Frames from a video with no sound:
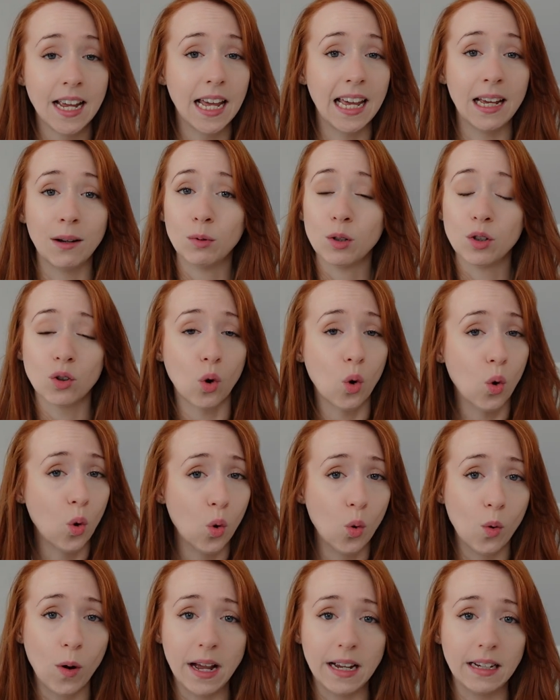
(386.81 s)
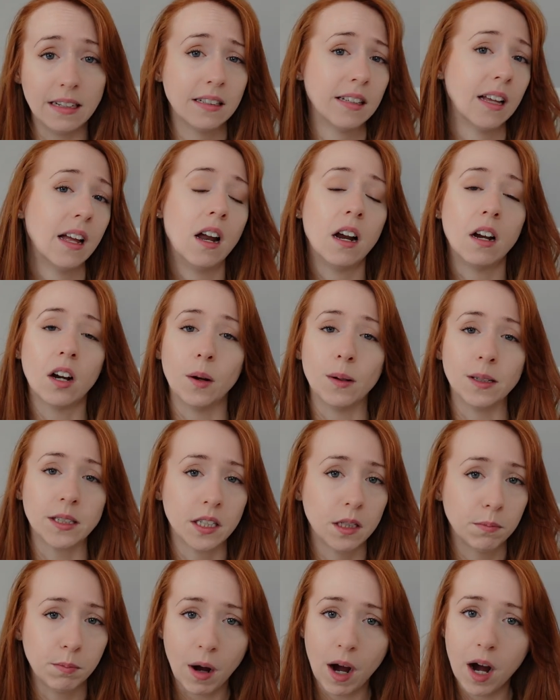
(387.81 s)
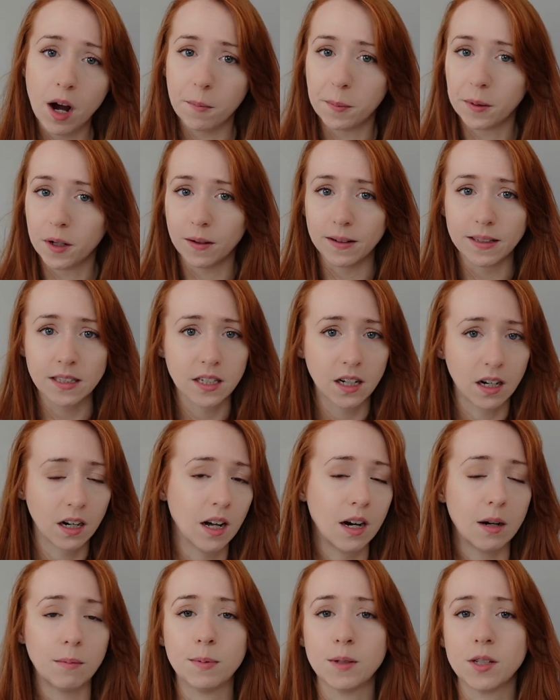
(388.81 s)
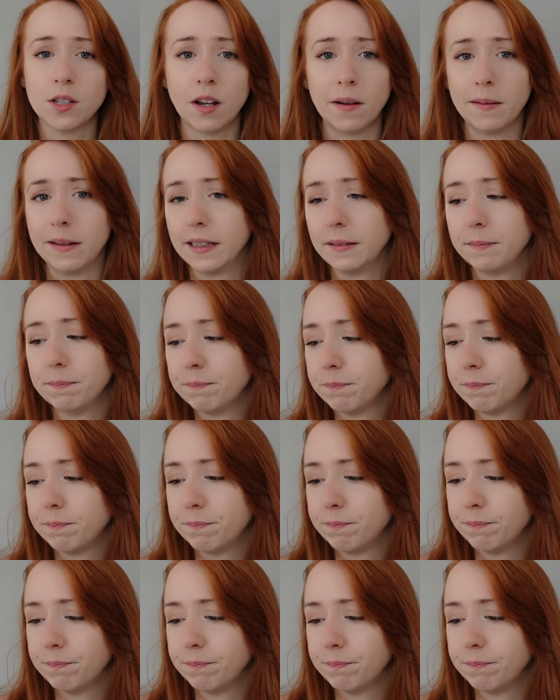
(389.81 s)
It was always going to the pub, going to clubs, going